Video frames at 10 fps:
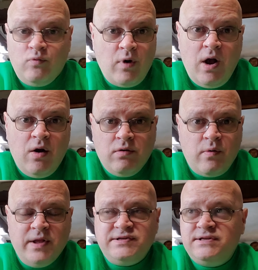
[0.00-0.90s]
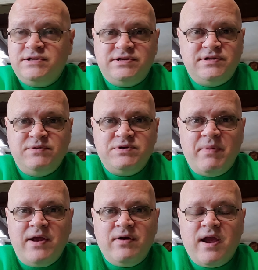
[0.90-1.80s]
wow, Gwen, she was a
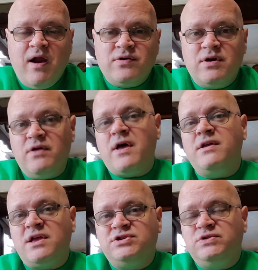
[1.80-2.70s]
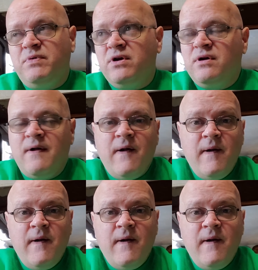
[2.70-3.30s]
minor character. No, no, thought she's a bigger.